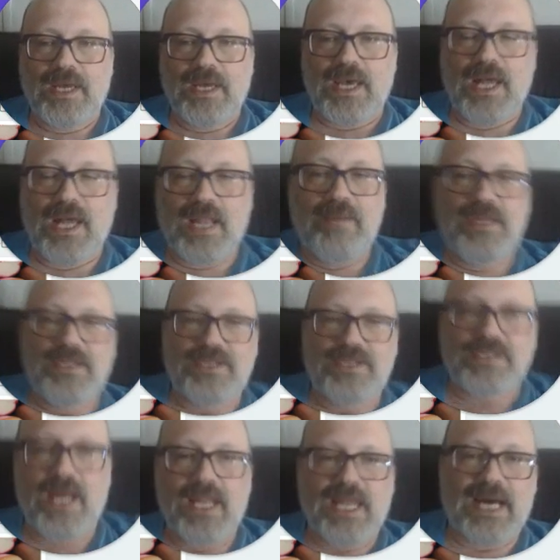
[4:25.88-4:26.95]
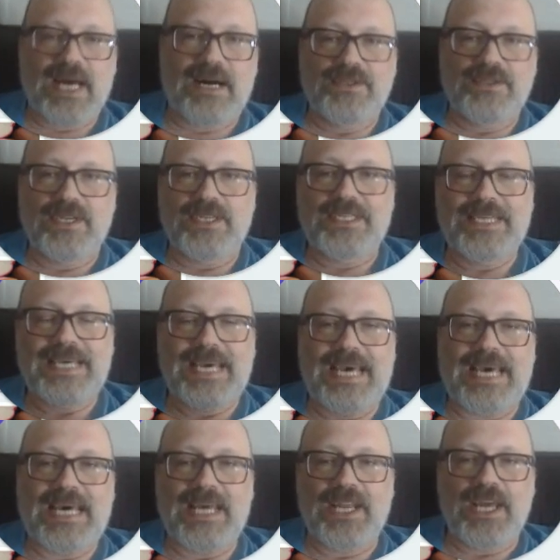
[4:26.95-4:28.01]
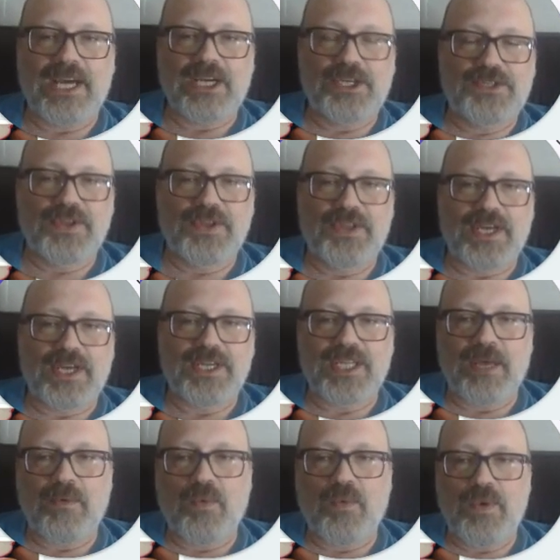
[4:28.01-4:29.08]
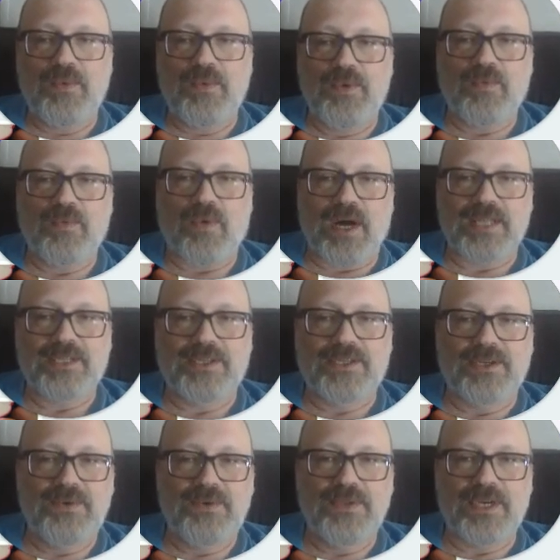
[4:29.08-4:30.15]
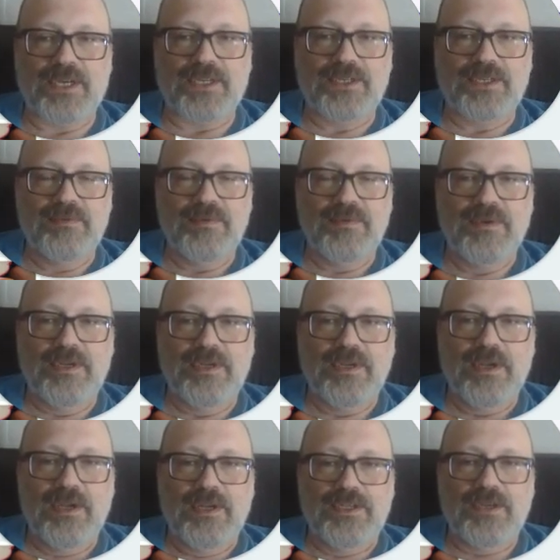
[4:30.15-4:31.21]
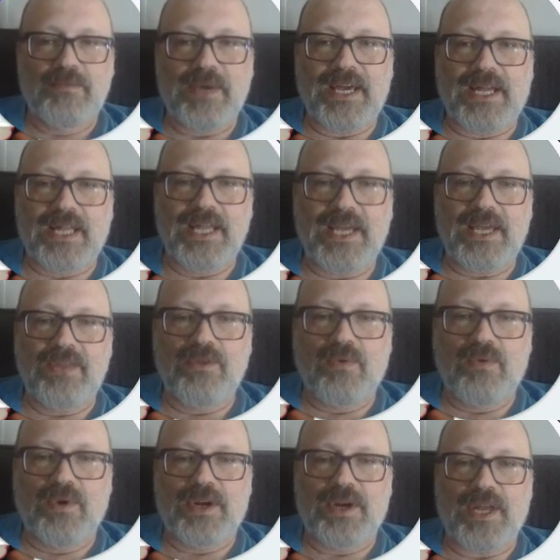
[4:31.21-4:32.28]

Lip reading: Elements allows us to add extra things that we would want to this. So by clicking the word